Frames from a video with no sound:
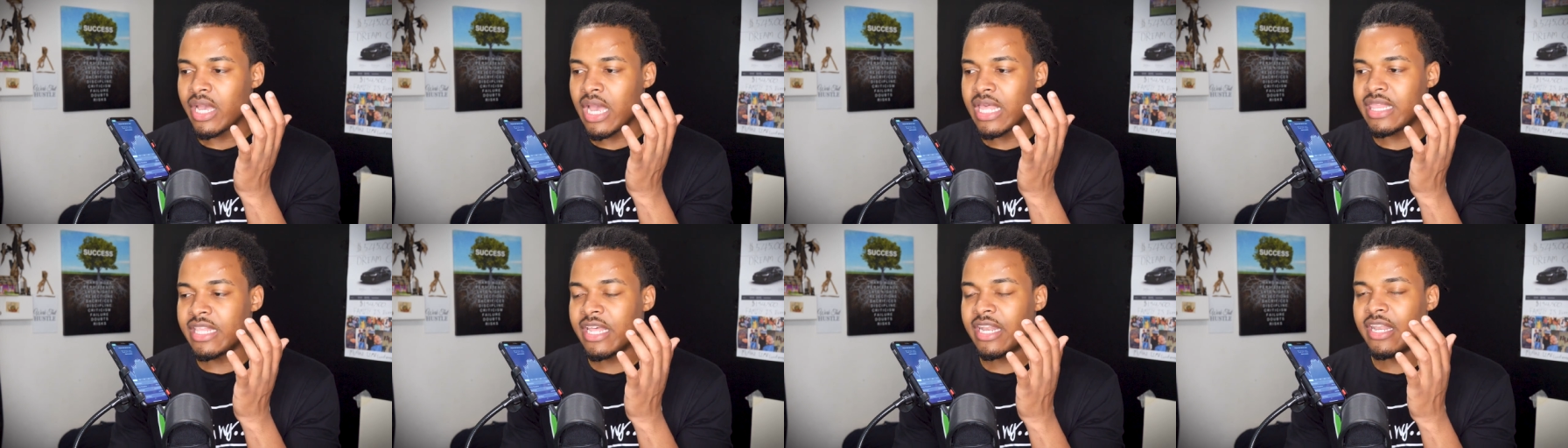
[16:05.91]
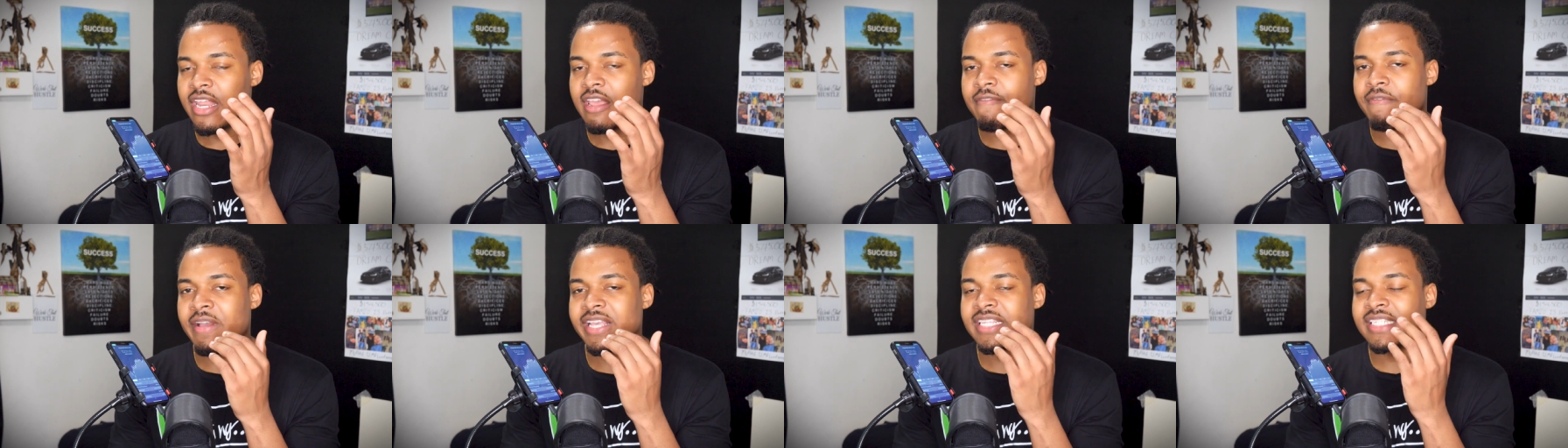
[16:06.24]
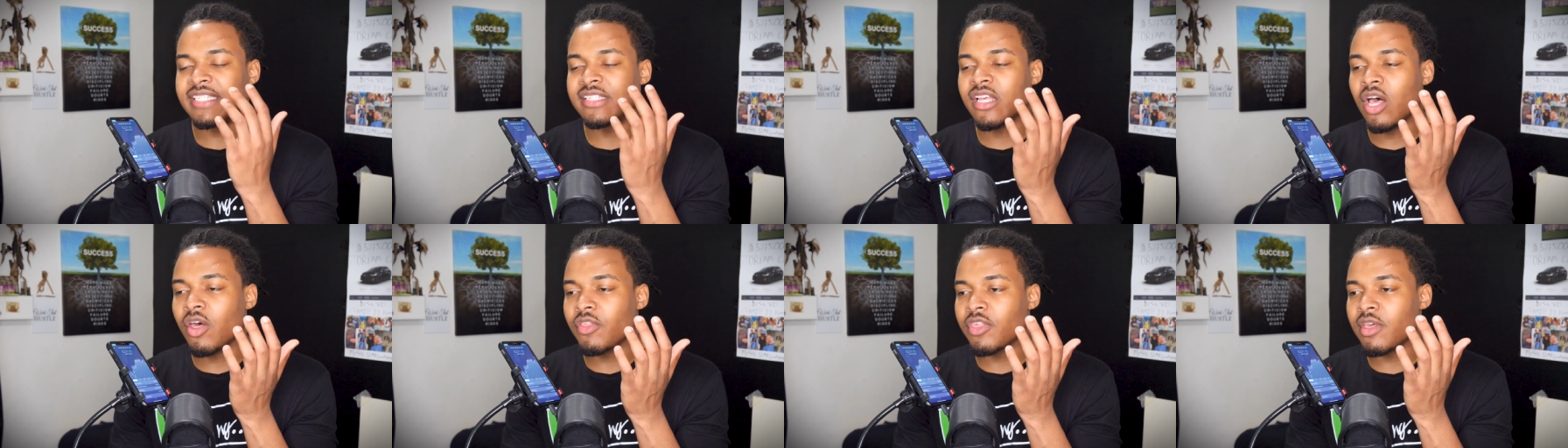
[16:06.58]
And then if I
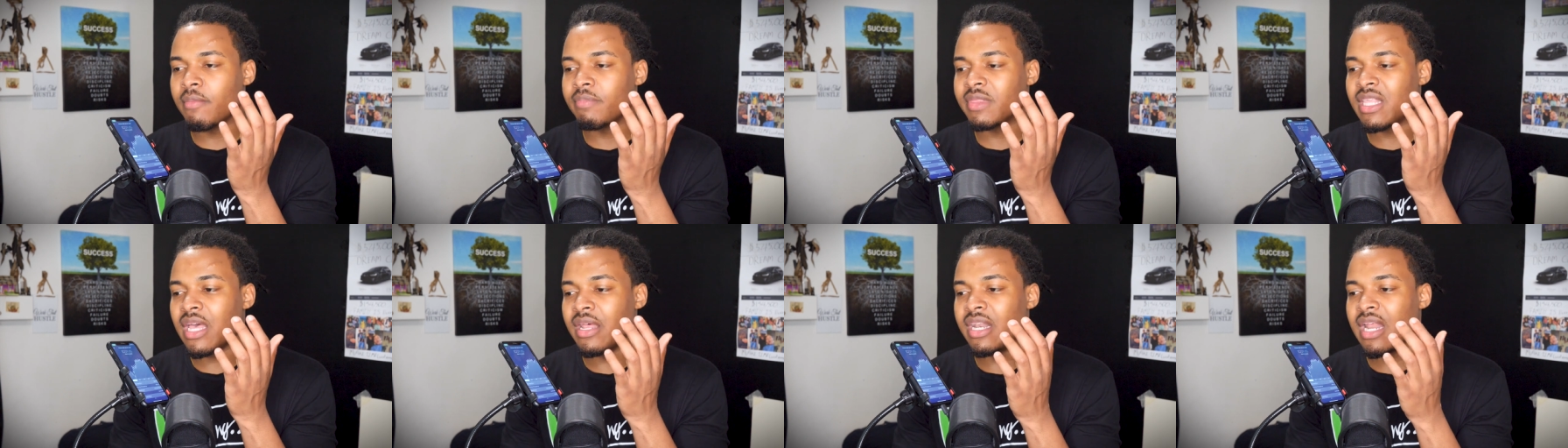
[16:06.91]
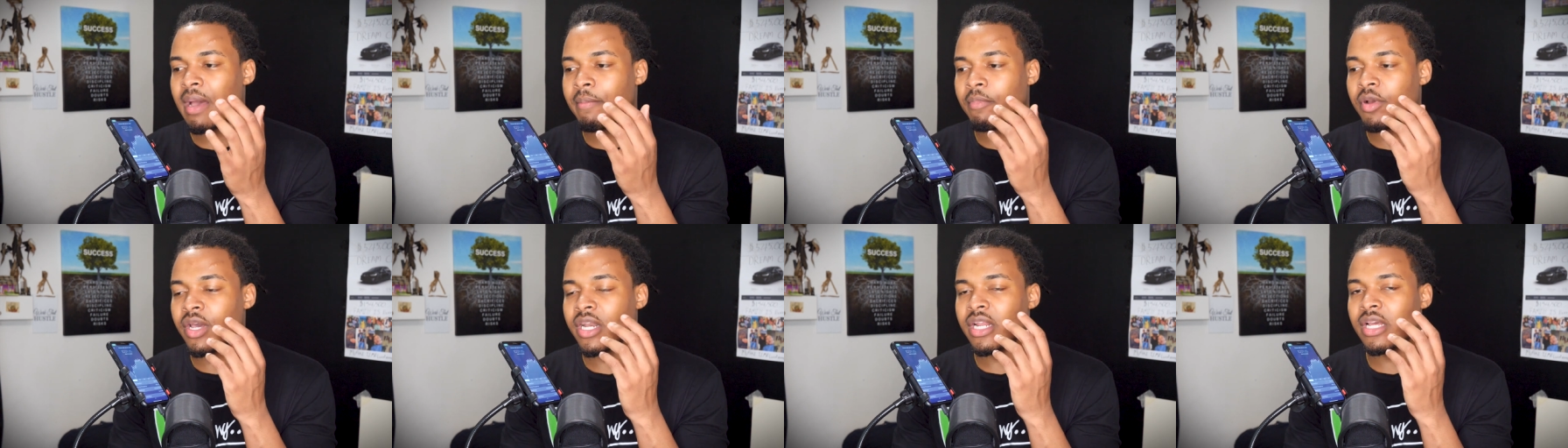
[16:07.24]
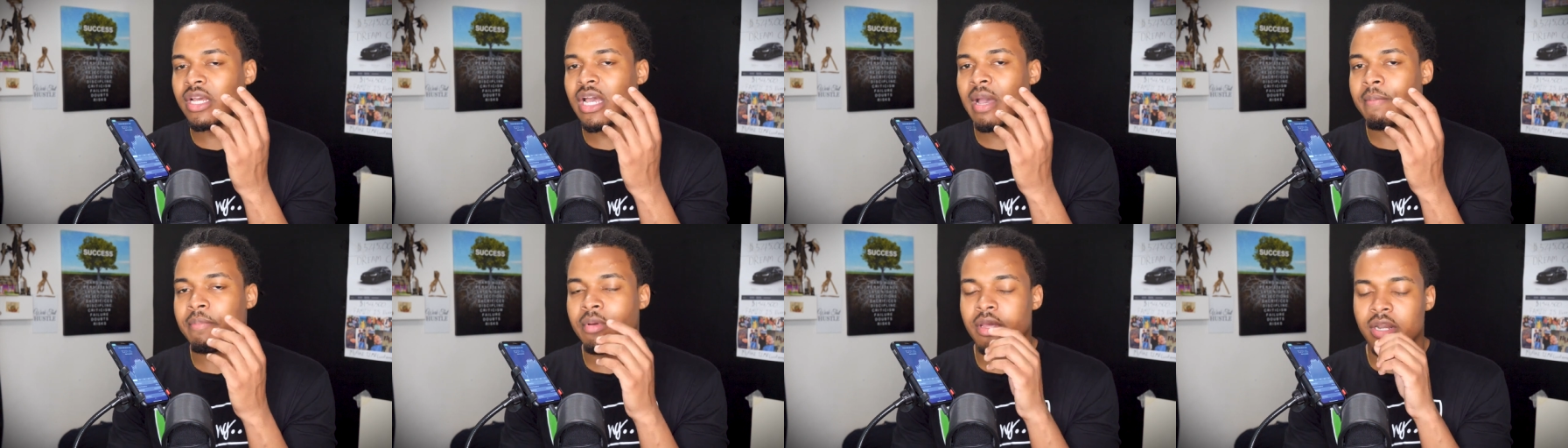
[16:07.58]
sell them, then I'm going
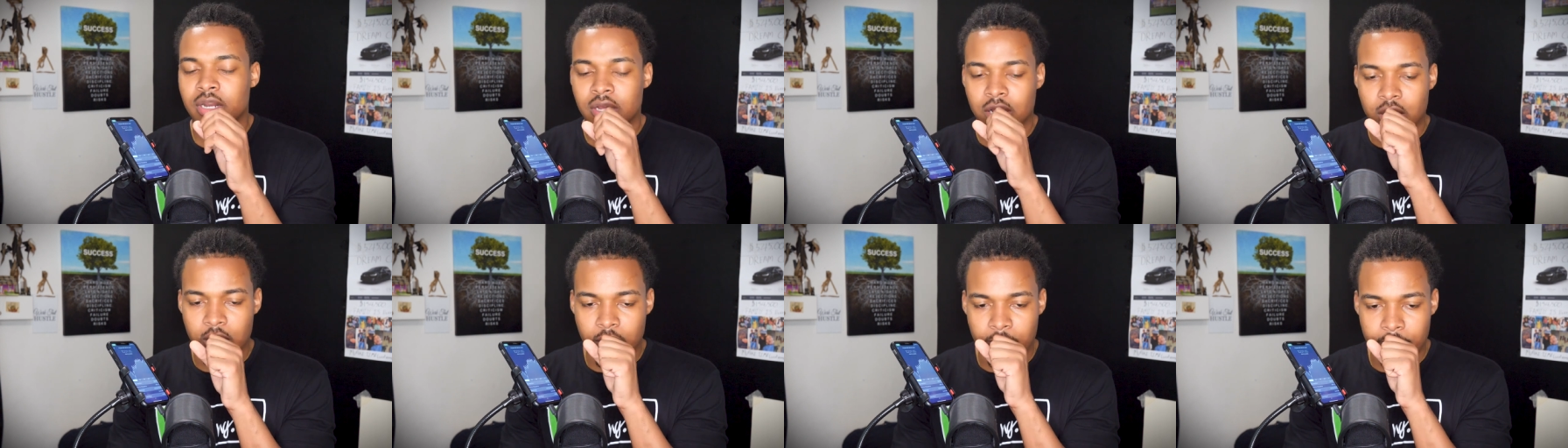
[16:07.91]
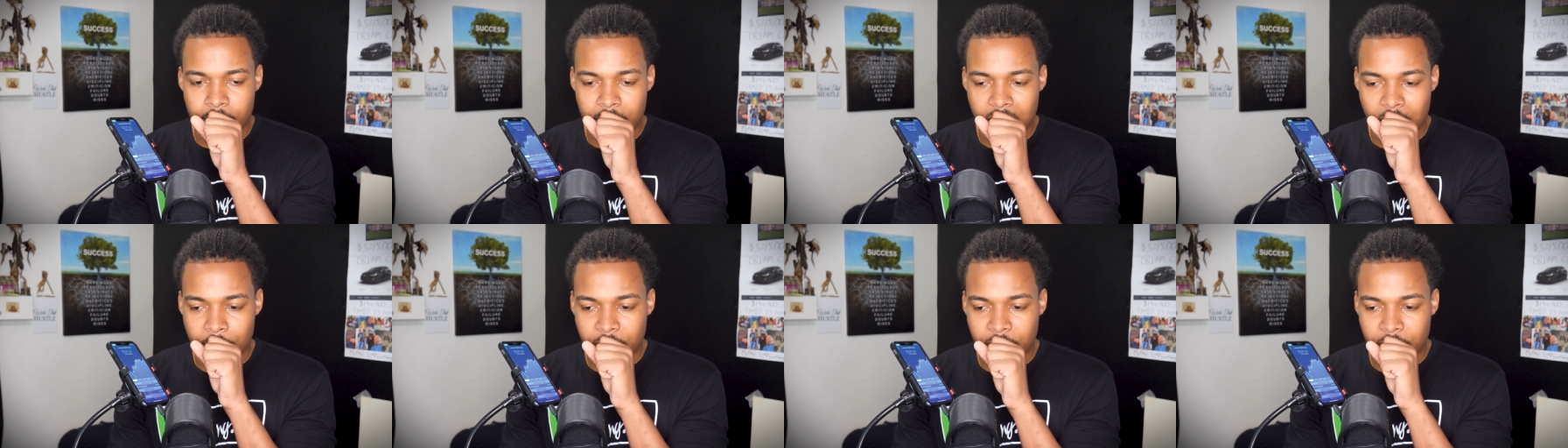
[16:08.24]
to, I'm going to, um,